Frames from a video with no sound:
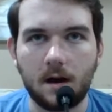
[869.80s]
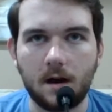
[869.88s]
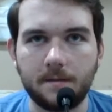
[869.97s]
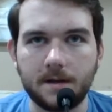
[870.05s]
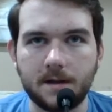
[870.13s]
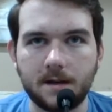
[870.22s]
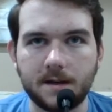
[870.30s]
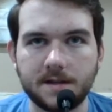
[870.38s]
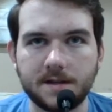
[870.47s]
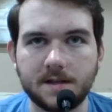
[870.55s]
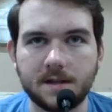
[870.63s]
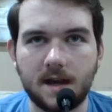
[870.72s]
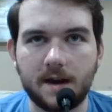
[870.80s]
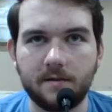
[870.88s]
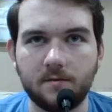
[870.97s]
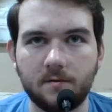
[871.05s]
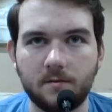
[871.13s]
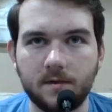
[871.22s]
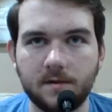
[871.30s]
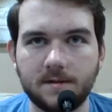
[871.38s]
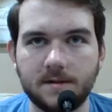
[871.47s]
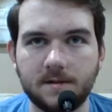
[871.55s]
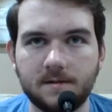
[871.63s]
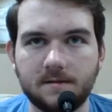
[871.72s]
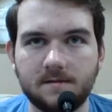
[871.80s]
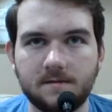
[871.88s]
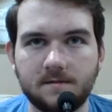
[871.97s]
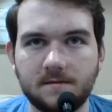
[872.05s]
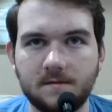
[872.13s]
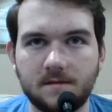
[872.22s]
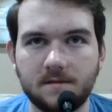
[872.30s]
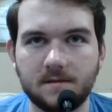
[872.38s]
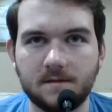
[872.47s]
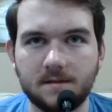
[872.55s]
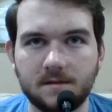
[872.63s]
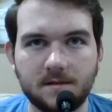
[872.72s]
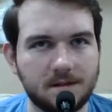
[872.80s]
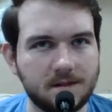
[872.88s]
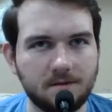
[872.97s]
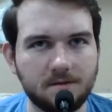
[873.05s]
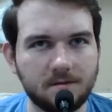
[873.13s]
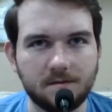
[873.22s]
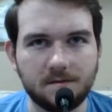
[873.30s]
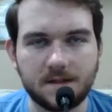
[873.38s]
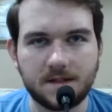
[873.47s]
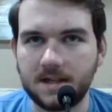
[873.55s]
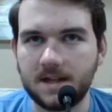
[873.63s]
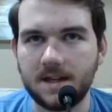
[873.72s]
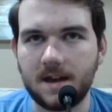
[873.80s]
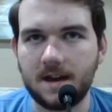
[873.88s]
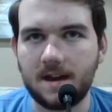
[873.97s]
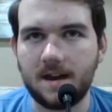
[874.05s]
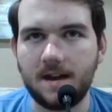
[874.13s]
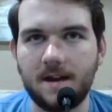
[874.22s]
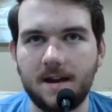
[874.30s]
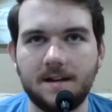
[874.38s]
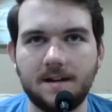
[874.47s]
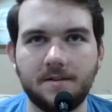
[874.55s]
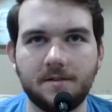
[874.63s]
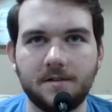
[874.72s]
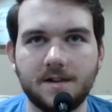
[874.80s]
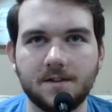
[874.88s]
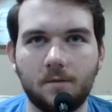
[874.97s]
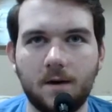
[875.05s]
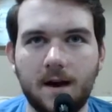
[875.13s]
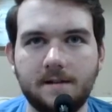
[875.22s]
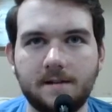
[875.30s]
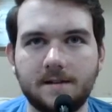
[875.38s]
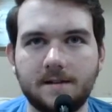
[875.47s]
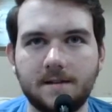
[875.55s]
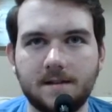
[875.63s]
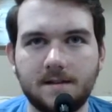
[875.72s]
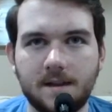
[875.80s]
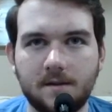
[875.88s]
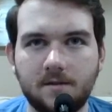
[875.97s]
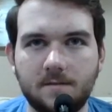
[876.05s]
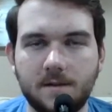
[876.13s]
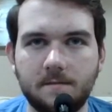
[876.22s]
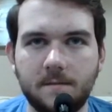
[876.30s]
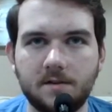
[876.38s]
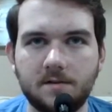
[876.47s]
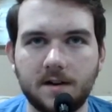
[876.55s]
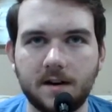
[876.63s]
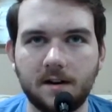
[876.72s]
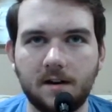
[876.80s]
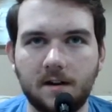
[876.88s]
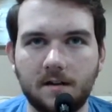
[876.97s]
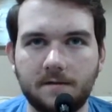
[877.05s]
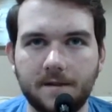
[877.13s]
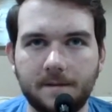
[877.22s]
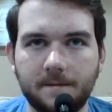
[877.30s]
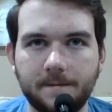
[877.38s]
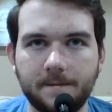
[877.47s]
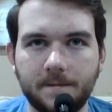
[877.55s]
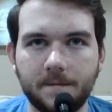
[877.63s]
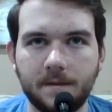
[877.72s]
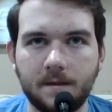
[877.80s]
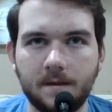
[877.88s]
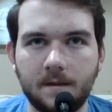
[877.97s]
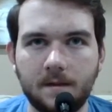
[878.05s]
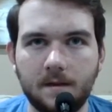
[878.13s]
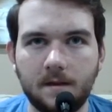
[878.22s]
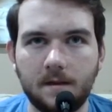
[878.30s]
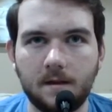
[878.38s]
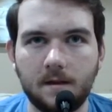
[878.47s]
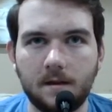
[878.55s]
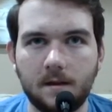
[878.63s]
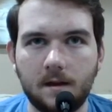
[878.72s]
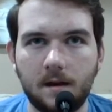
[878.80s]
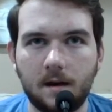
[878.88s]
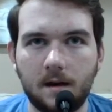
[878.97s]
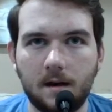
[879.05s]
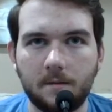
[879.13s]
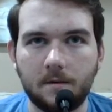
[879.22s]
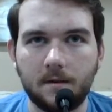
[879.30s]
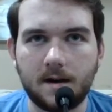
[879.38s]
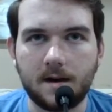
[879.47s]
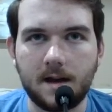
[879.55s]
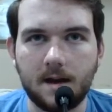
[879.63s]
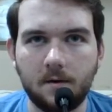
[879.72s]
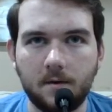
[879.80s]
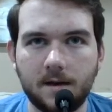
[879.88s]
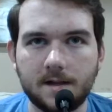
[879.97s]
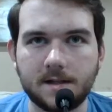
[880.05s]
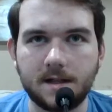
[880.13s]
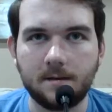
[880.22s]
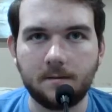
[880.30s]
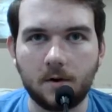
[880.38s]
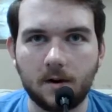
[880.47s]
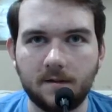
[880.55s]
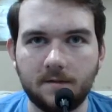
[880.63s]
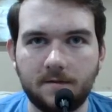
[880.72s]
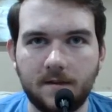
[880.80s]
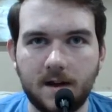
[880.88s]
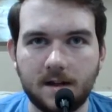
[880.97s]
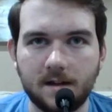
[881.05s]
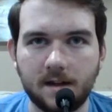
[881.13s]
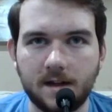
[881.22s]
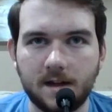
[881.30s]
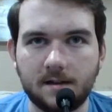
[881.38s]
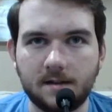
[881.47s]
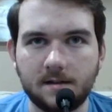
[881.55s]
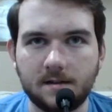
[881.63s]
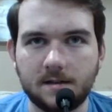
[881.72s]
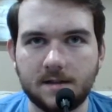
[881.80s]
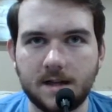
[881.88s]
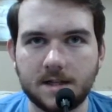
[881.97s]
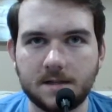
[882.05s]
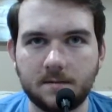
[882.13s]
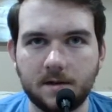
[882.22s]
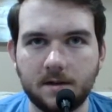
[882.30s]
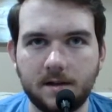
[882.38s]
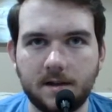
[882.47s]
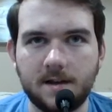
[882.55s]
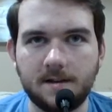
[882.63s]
Because I really don't see any other reason why they would be mirroring all of them. But right now, we need to get more confetti, like, desperately.